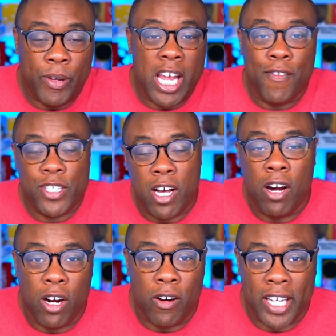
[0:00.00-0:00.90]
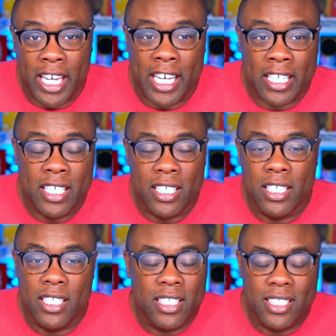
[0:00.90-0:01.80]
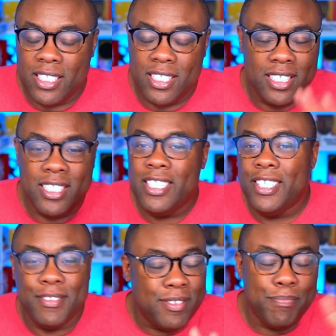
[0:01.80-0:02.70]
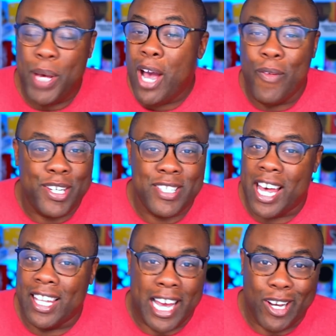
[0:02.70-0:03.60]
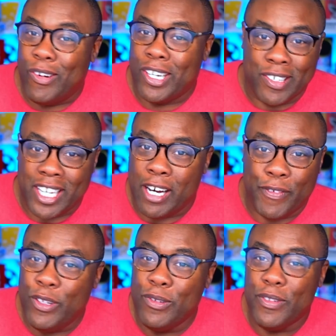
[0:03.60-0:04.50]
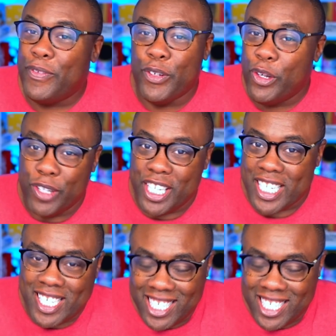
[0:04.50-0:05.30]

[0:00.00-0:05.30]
we never saw her again. Power Rangers got a lot going on, y'all. If you if you're new to this,